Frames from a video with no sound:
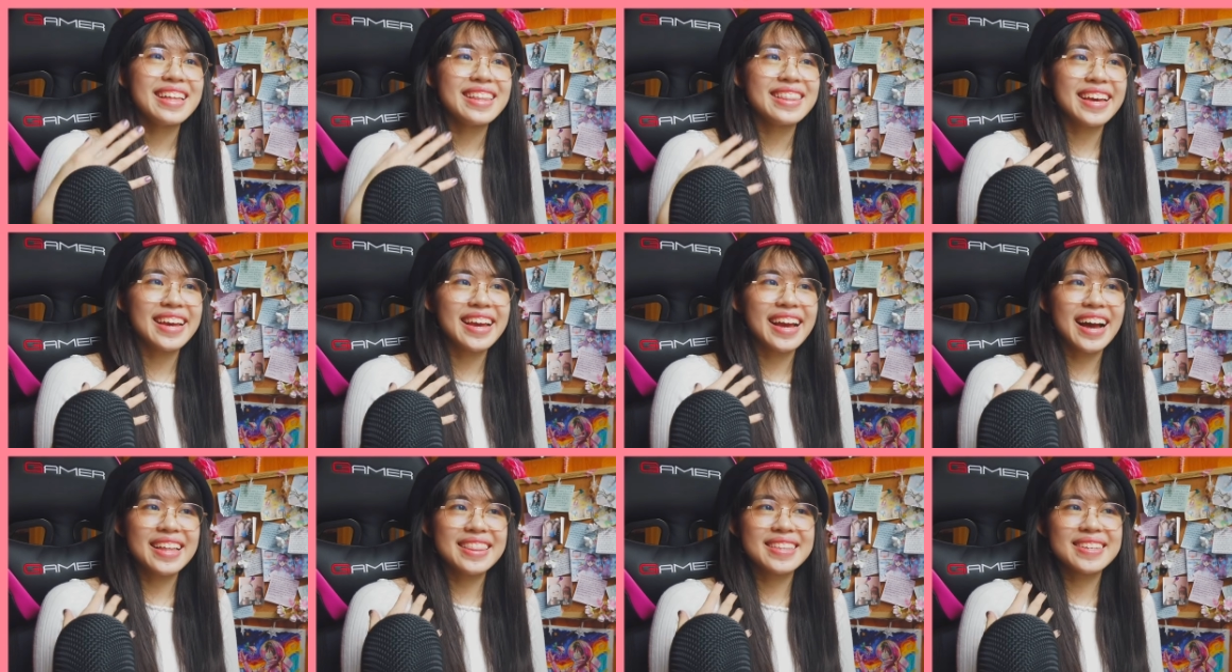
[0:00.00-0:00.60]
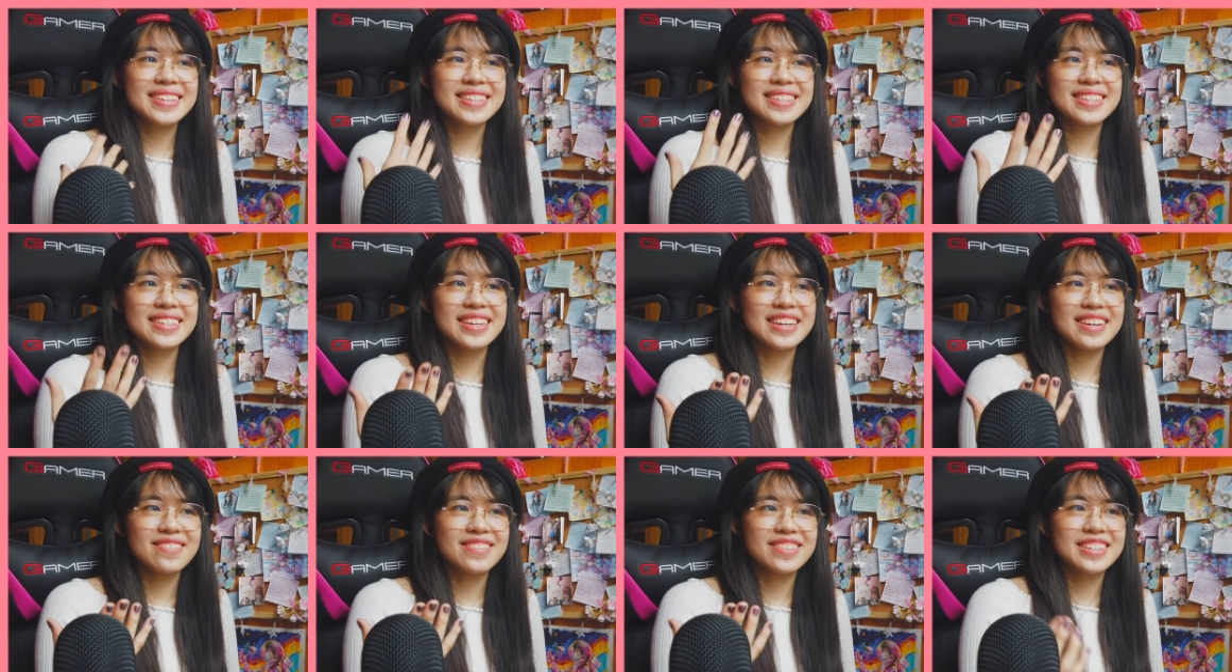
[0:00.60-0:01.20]
they had this
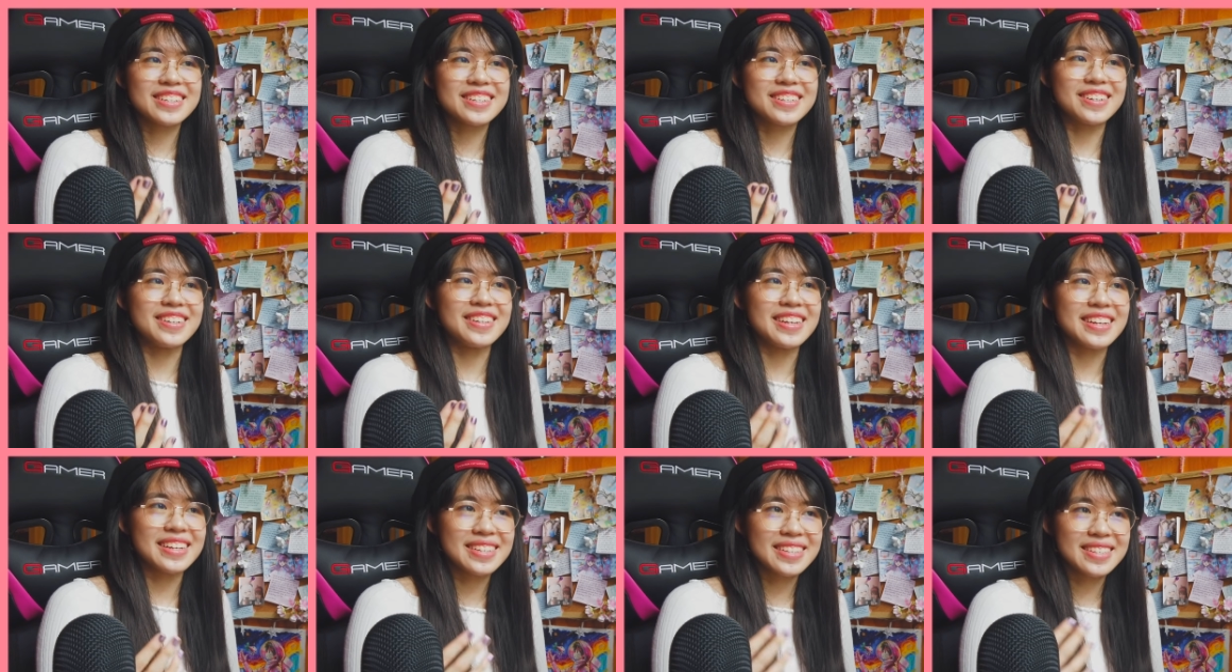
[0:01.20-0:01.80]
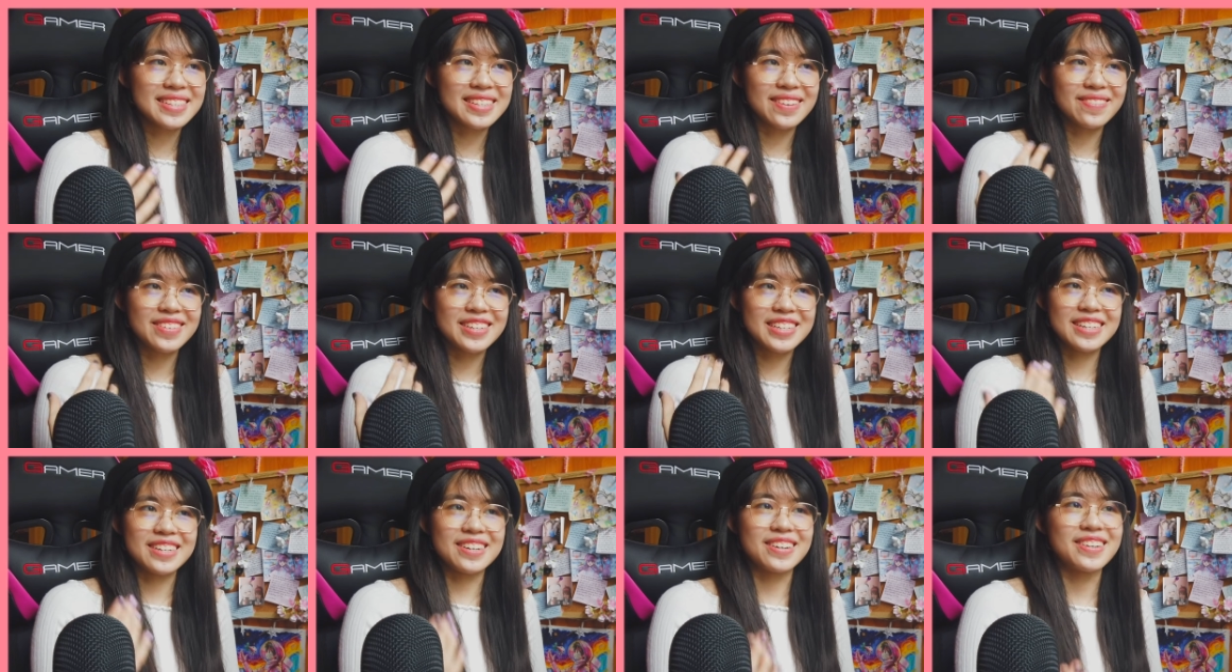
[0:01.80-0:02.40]
thing which is called like
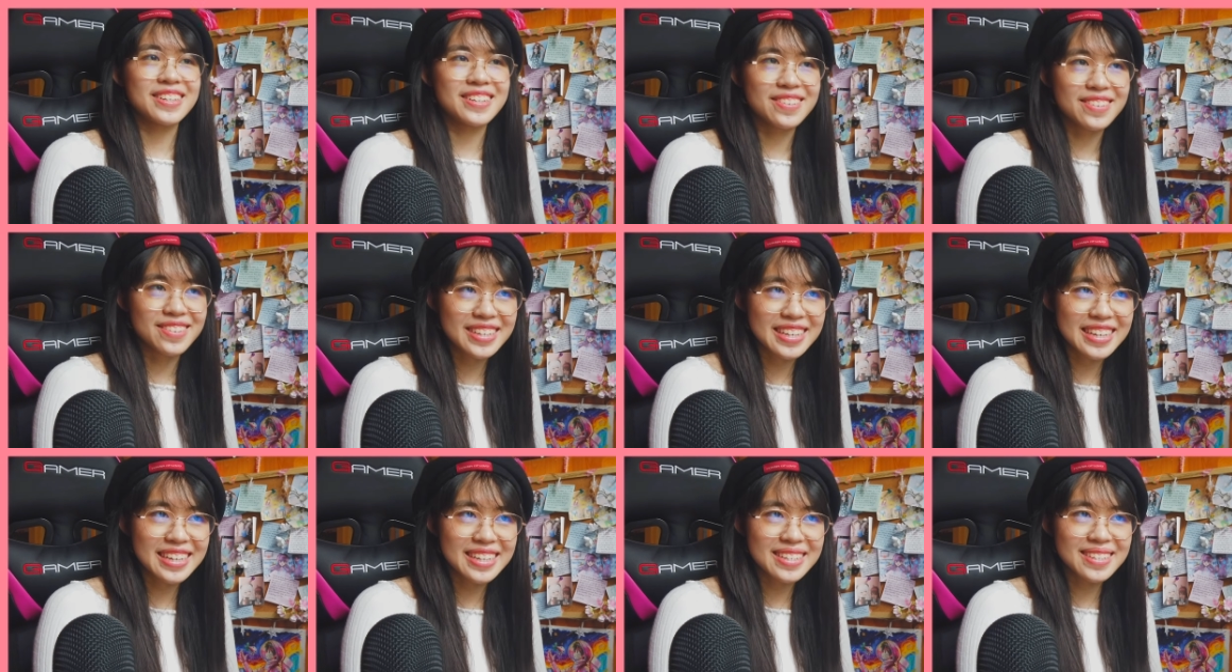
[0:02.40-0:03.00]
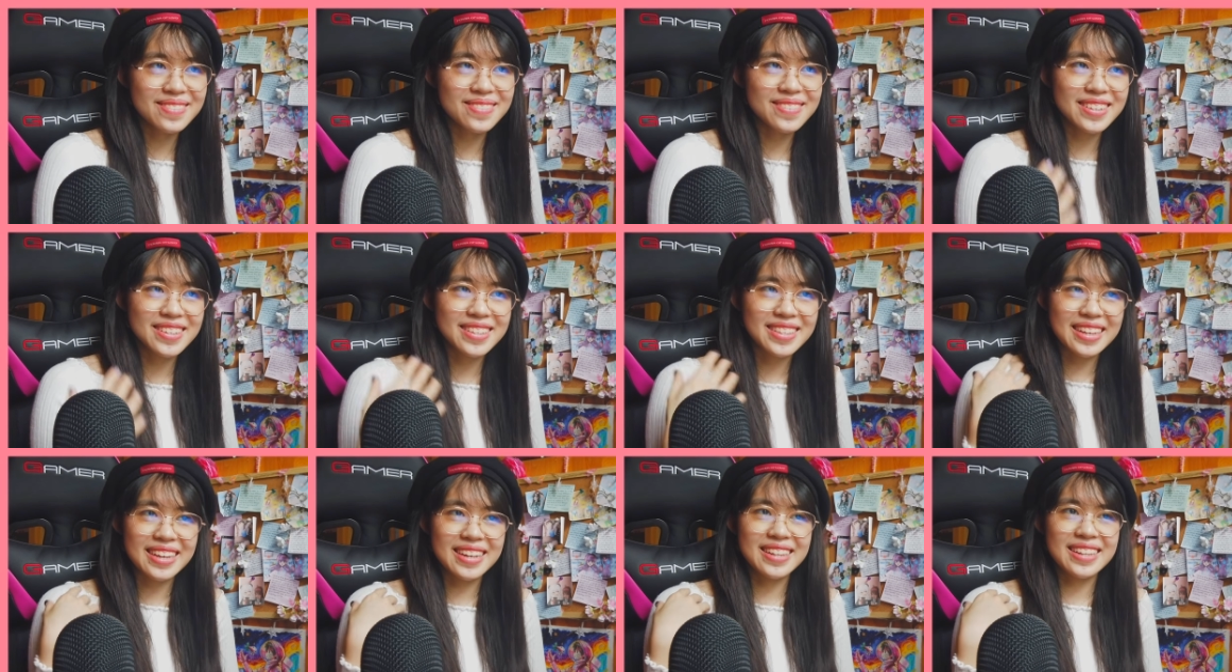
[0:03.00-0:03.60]
17 audio kit, where
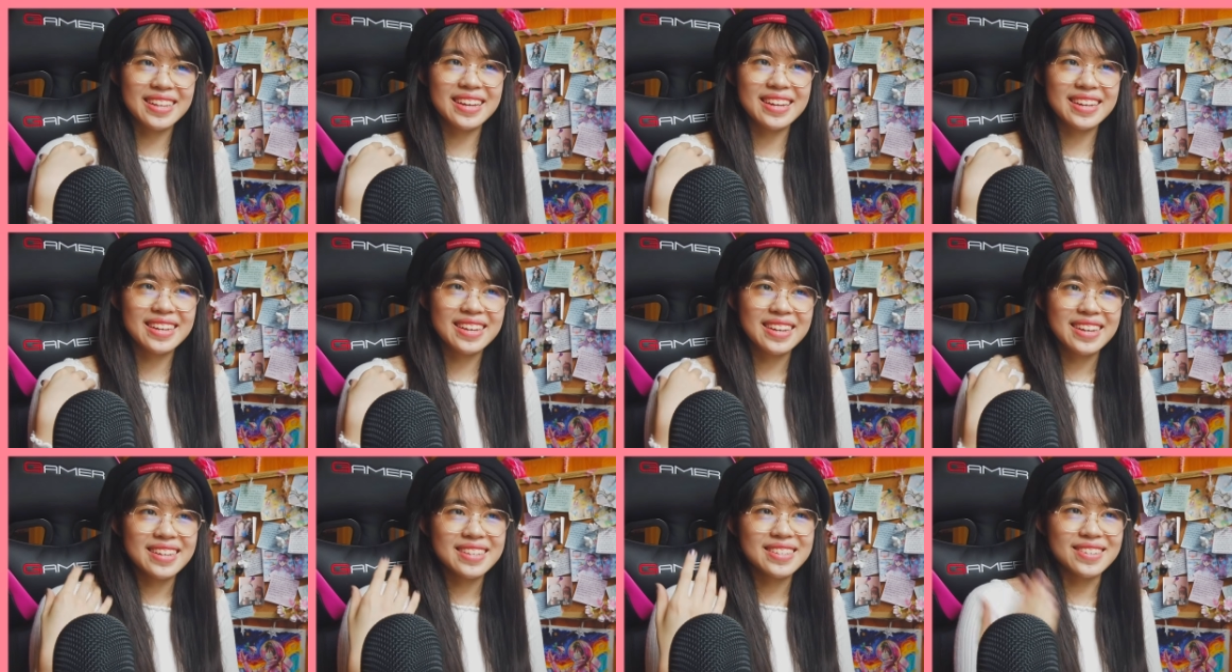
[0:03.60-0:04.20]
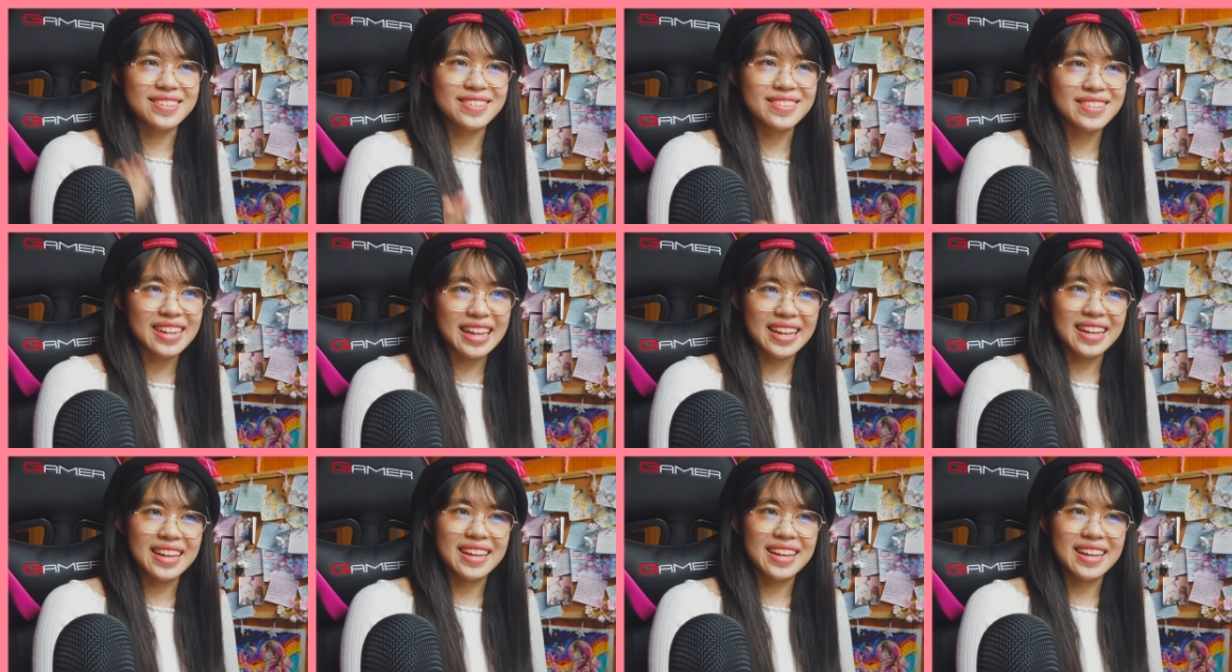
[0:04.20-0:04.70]
they like told